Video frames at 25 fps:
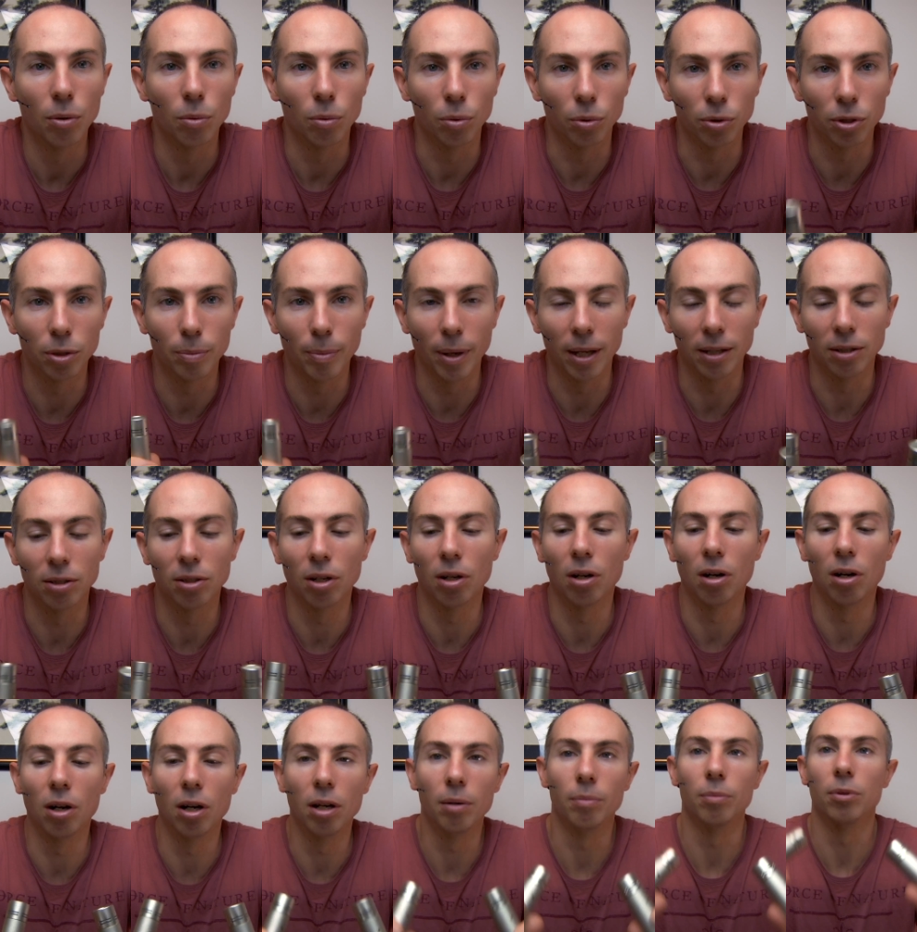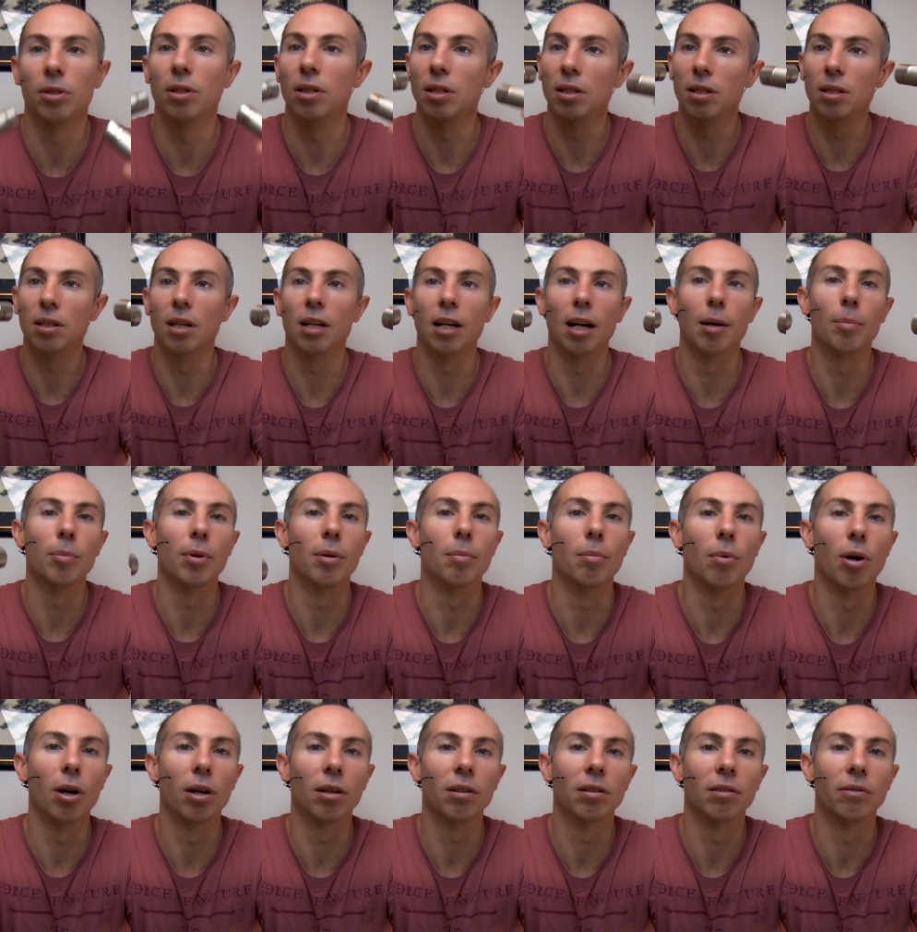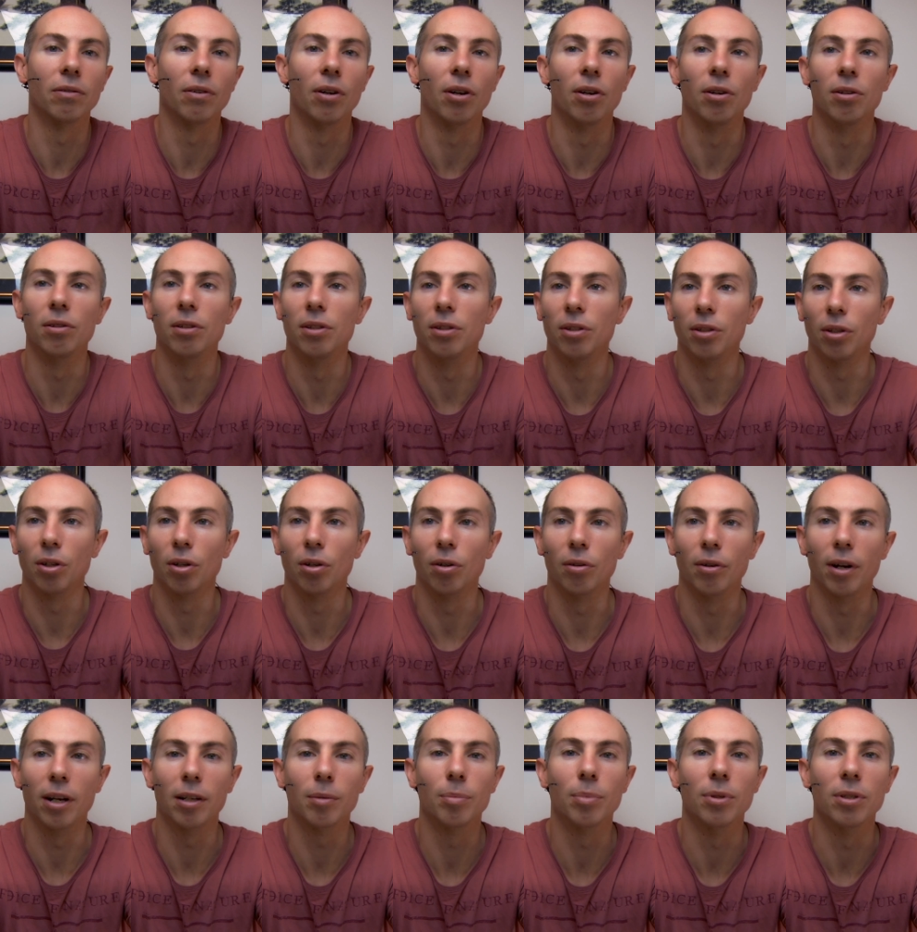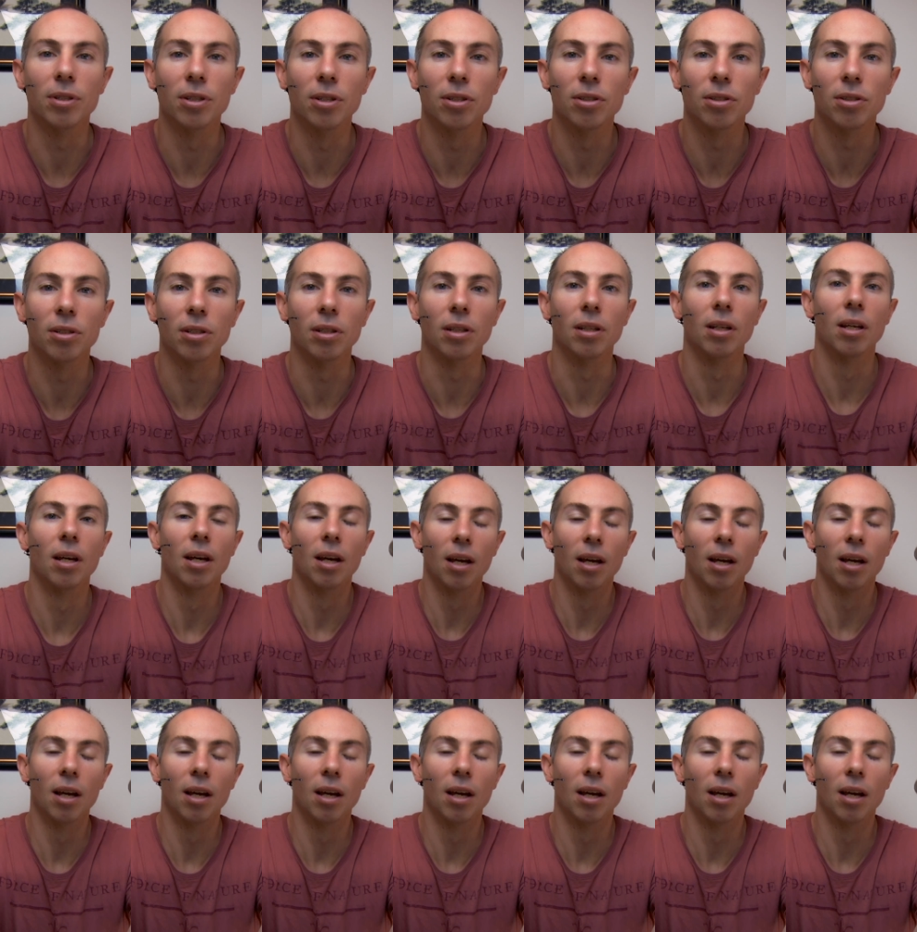will spend time to set up the microphone in the correct position.